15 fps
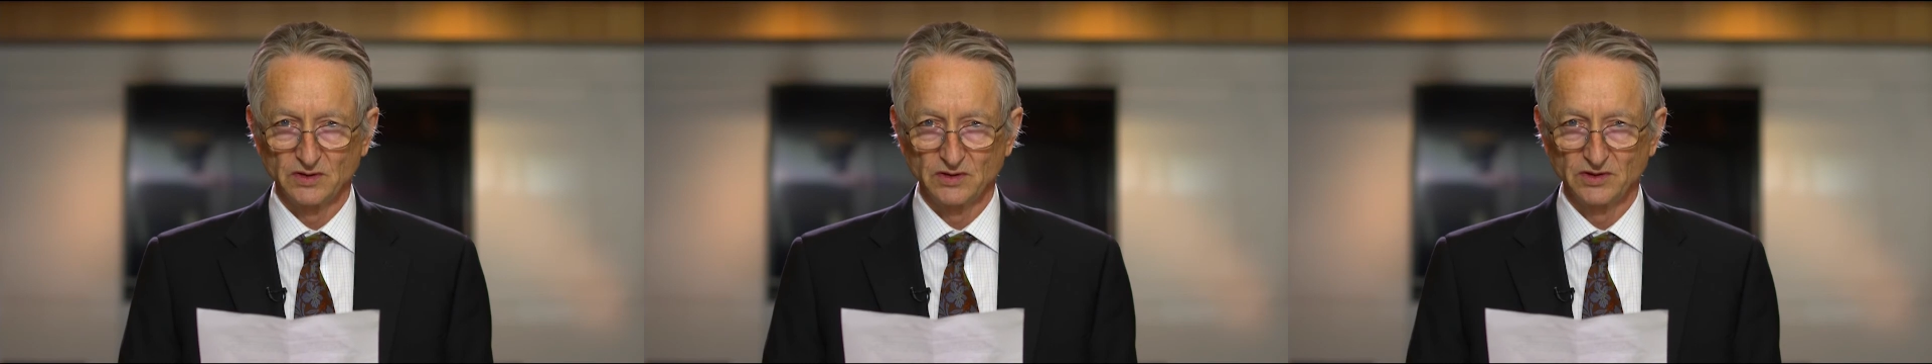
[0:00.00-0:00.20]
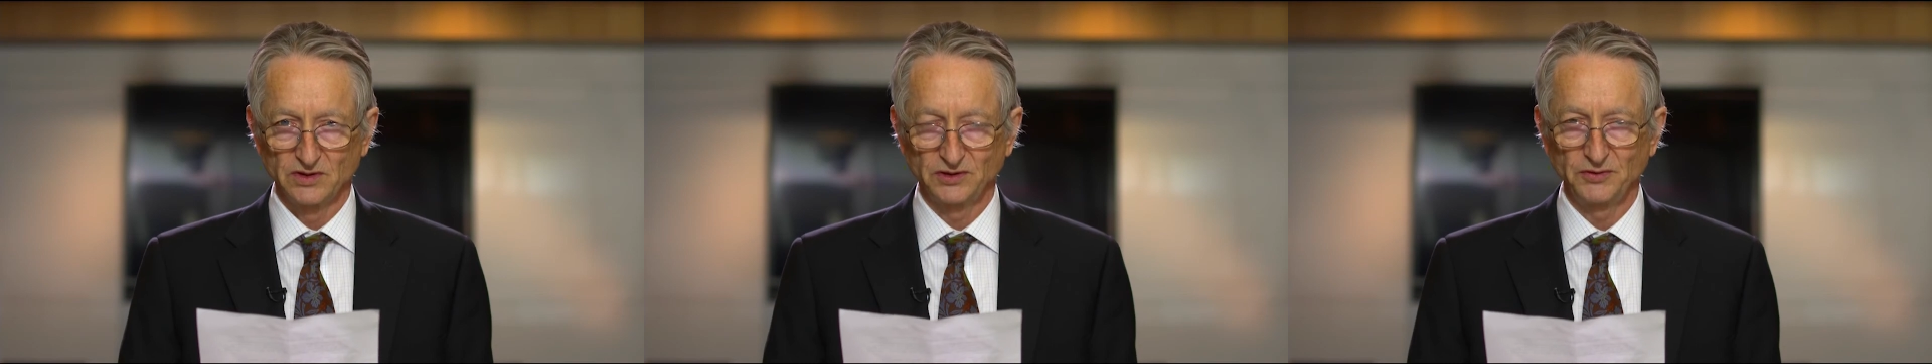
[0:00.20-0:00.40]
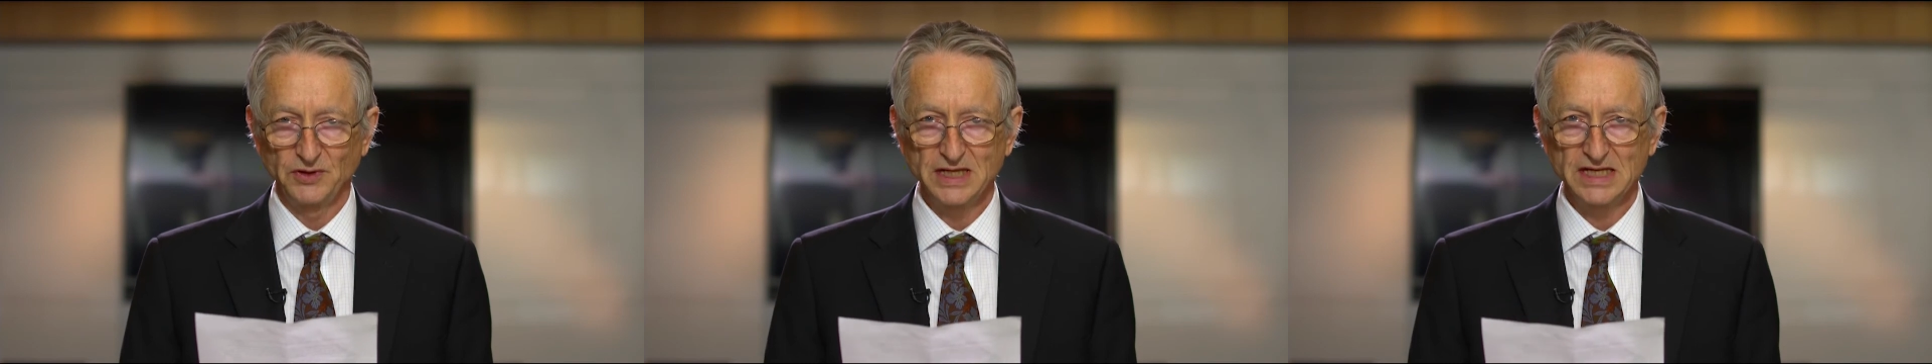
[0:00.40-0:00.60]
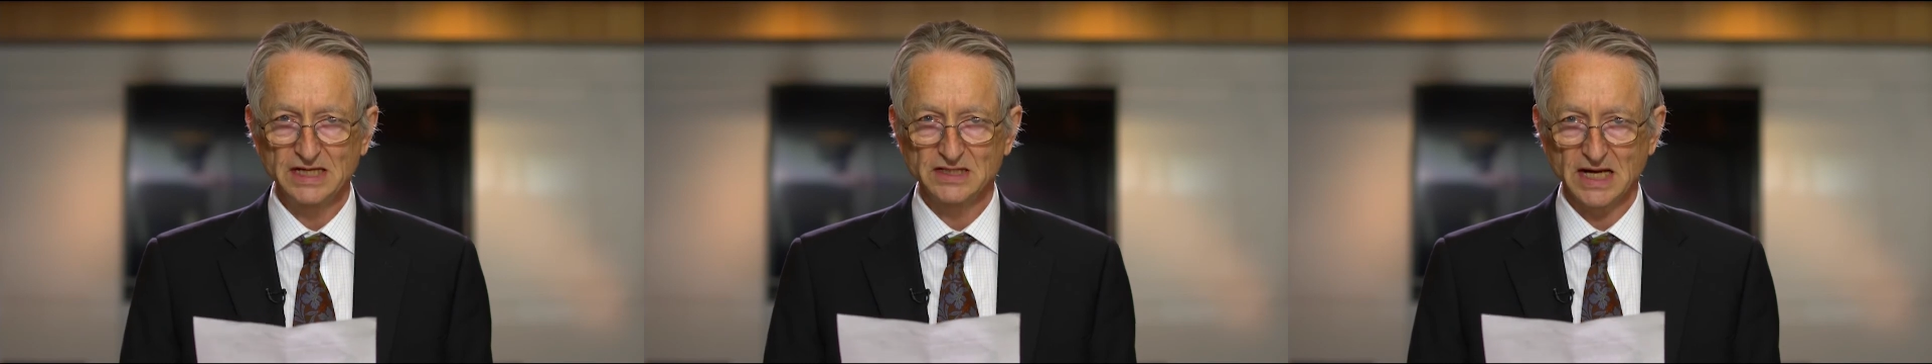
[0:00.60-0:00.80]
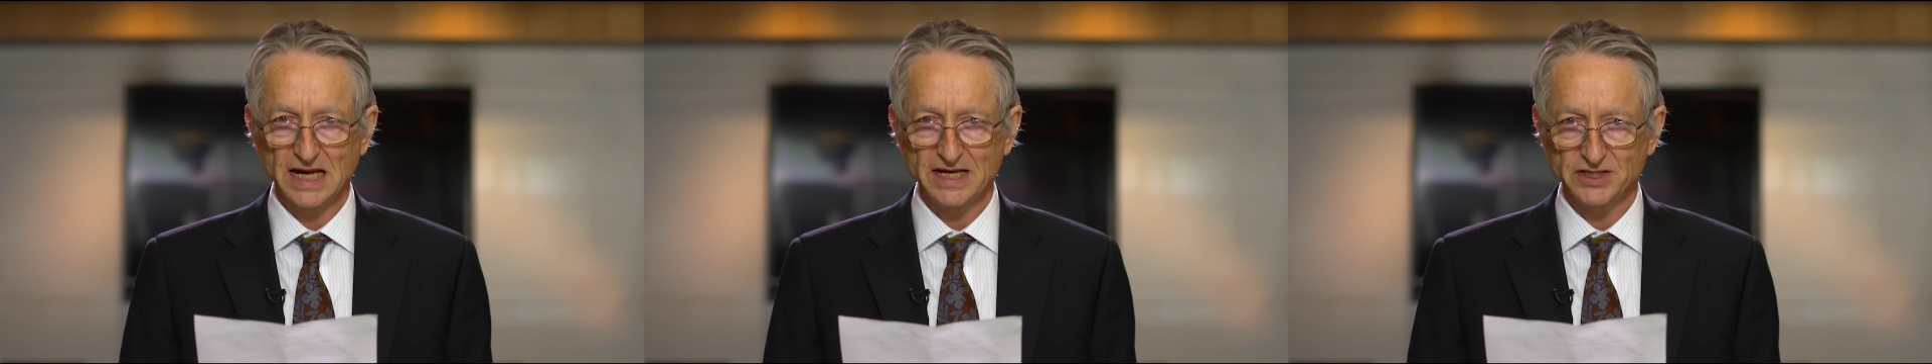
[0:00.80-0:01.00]
3
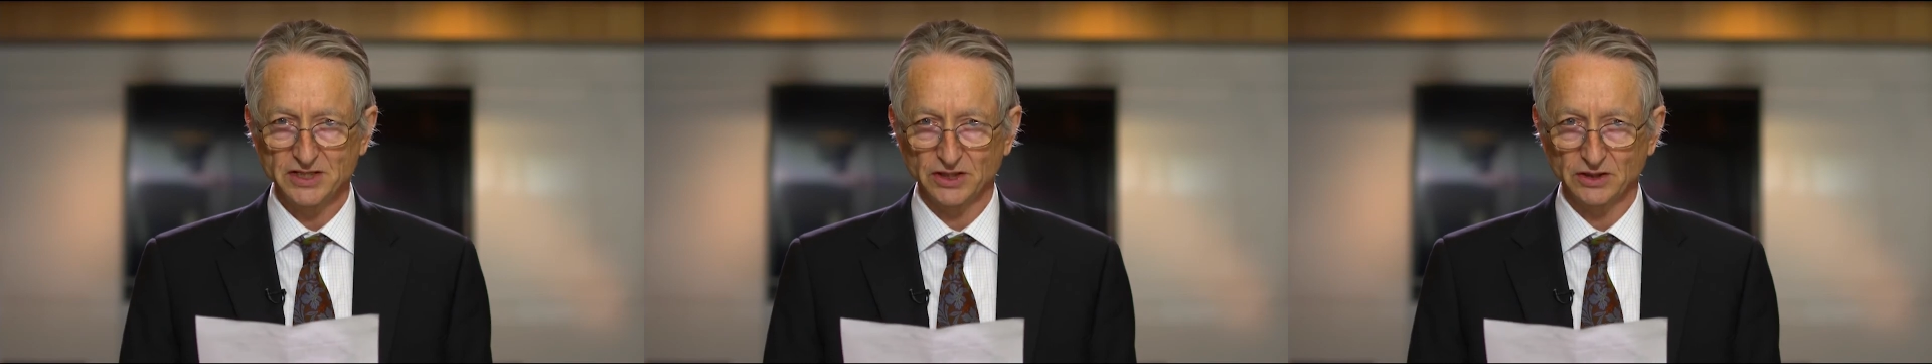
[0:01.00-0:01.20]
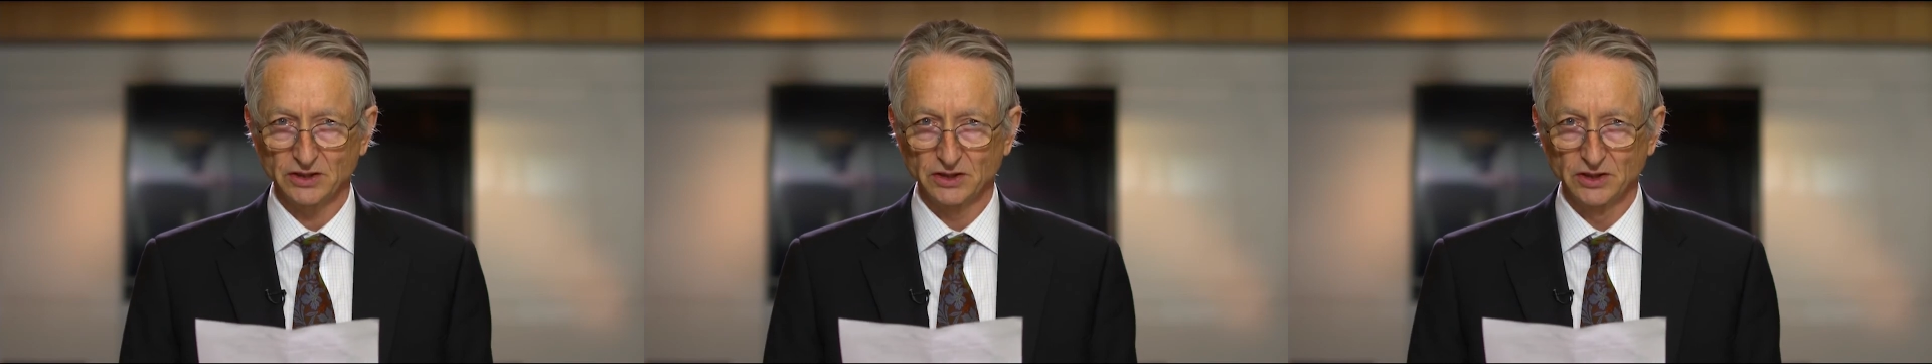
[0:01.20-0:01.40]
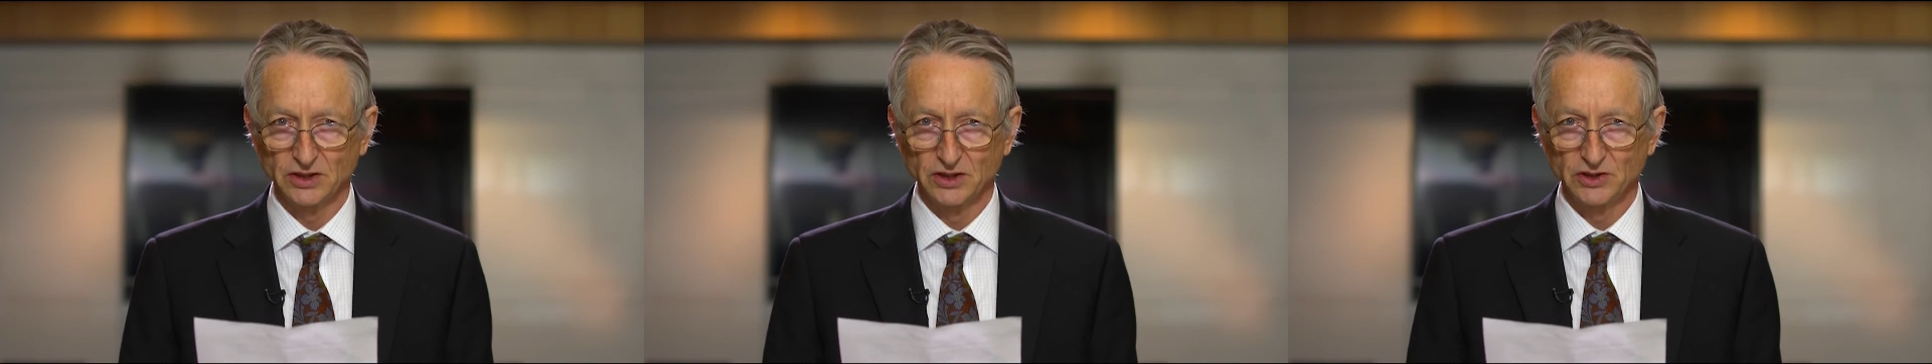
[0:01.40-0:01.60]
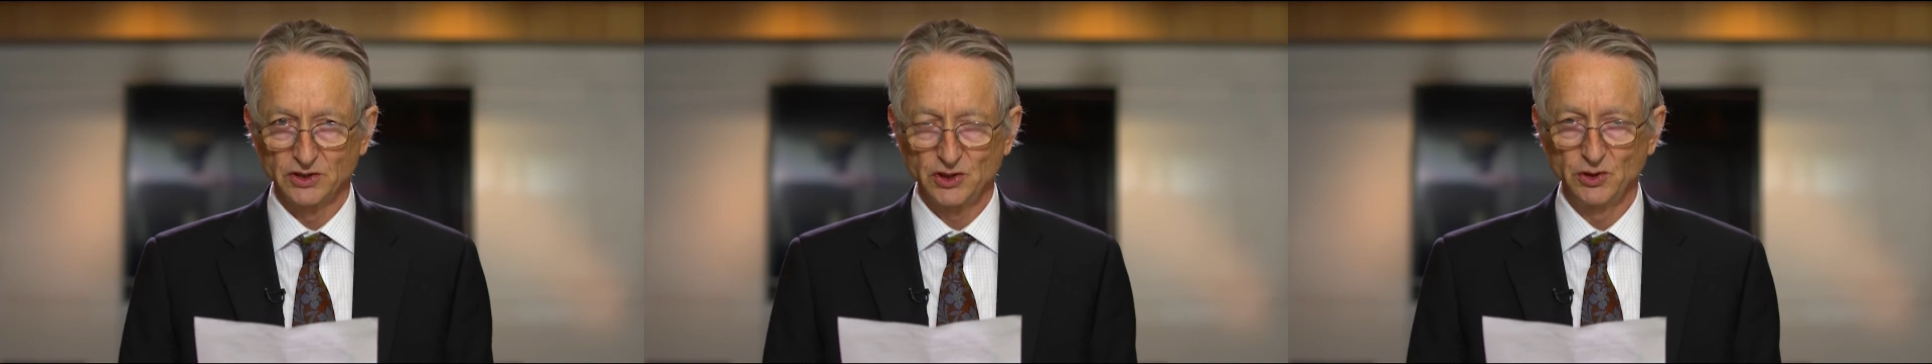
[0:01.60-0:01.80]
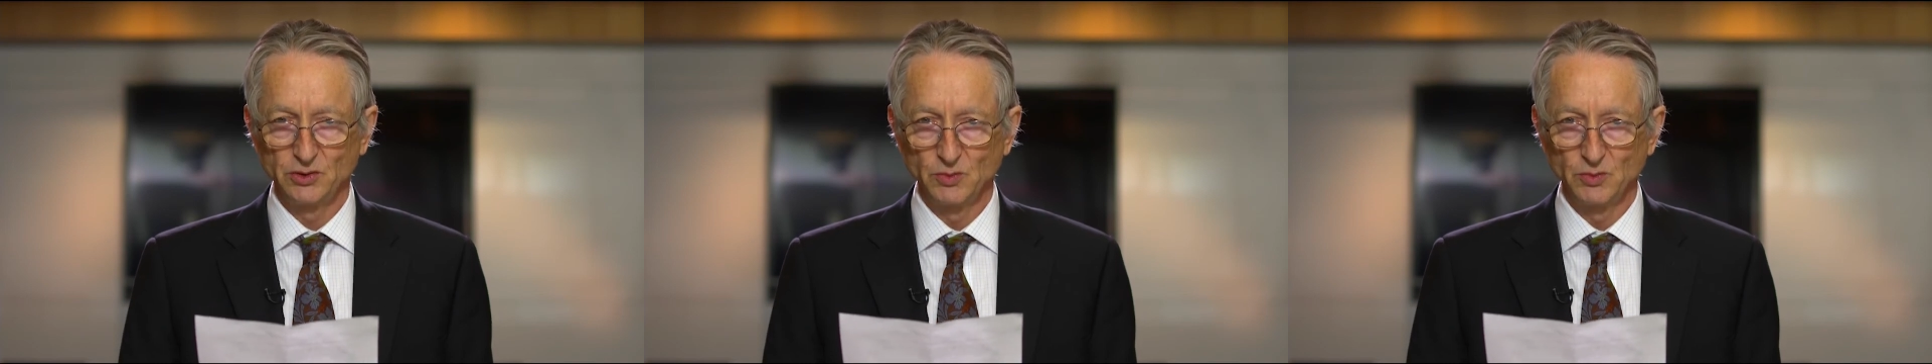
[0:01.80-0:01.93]
years later, two